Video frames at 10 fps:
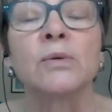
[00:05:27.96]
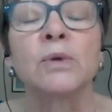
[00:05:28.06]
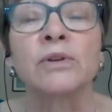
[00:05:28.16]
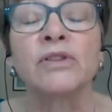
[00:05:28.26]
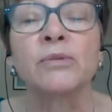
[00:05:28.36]

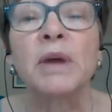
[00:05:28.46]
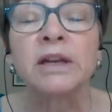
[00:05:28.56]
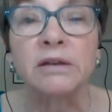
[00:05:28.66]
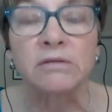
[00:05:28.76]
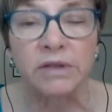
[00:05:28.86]

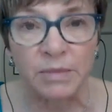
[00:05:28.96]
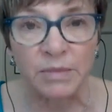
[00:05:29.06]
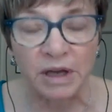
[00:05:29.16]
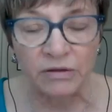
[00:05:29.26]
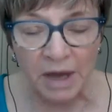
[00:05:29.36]
arithmetically,
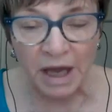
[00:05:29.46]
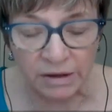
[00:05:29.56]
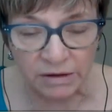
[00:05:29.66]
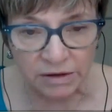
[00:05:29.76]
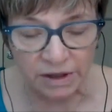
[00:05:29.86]

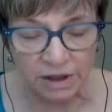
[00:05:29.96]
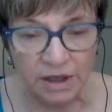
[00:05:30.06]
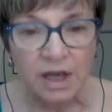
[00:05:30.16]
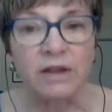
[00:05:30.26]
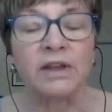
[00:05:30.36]
mathematically,
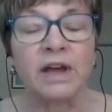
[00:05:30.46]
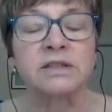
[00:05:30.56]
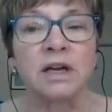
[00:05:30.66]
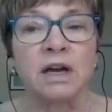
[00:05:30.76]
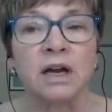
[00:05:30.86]

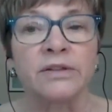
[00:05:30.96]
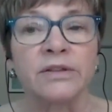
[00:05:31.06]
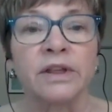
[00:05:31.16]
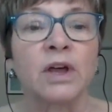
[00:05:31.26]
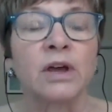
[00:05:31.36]
that
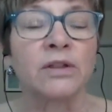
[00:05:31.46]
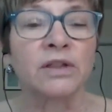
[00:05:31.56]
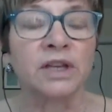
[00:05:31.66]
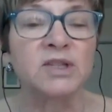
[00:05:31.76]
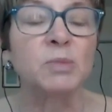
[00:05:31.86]
that
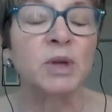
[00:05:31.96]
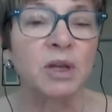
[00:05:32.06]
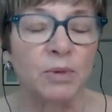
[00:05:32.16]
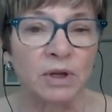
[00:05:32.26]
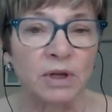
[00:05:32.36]
these
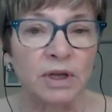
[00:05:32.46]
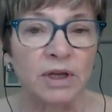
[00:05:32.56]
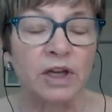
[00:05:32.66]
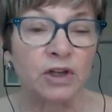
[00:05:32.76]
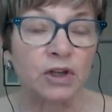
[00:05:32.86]
people
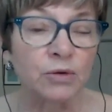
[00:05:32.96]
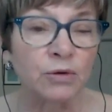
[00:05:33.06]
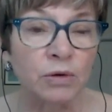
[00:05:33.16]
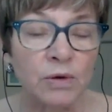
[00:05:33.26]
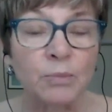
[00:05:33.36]
that you
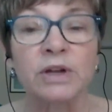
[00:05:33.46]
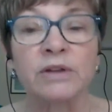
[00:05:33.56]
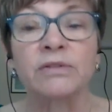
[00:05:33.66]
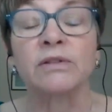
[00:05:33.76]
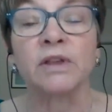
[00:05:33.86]
grew up
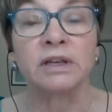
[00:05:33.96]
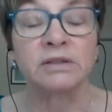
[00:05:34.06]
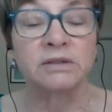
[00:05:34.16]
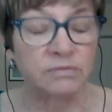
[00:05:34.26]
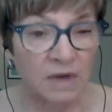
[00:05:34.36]
with, that